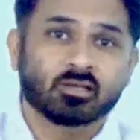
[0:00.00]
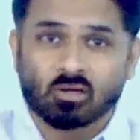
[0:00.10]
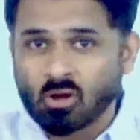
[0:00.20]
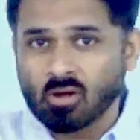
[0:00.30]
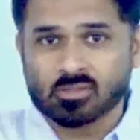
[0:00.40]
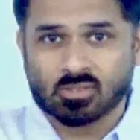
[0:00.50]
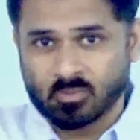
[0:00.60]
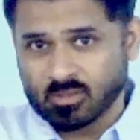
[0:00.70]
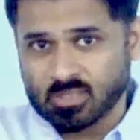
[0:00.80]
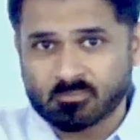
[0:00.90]
laws
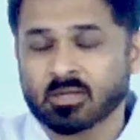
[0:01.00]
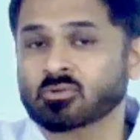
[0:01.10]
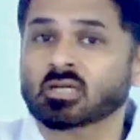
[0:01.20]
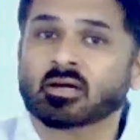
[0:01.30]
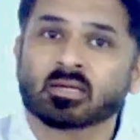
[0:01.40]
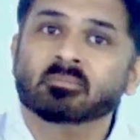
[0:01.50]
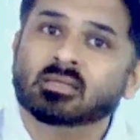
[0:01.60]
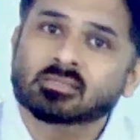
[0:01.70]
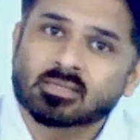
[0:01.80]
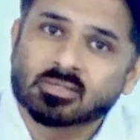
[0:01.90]
with respect to the
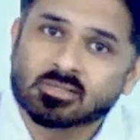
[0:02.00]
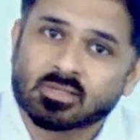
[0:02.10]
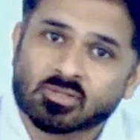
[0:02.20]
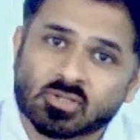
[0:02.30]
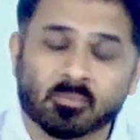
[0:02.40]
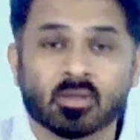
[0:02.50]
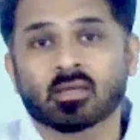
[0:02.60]
criminal justice system.